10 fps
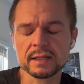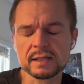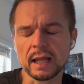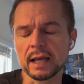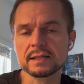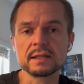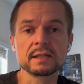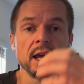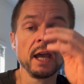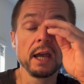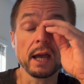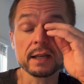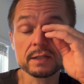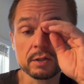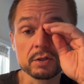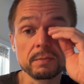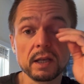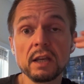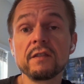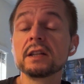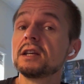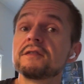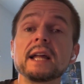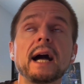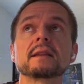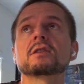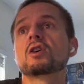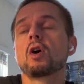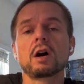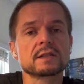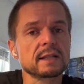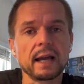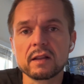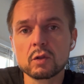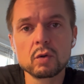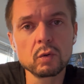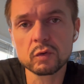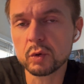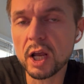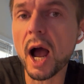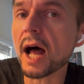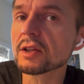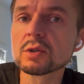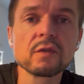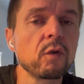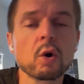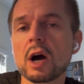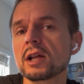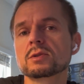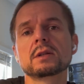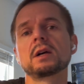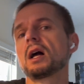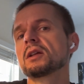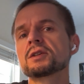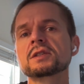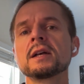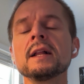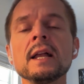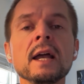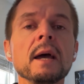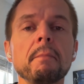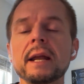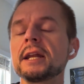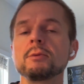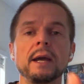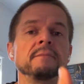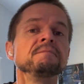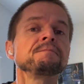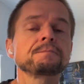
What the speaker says: license, excuse me, even if that costs like $200, $300, $400. But anyway,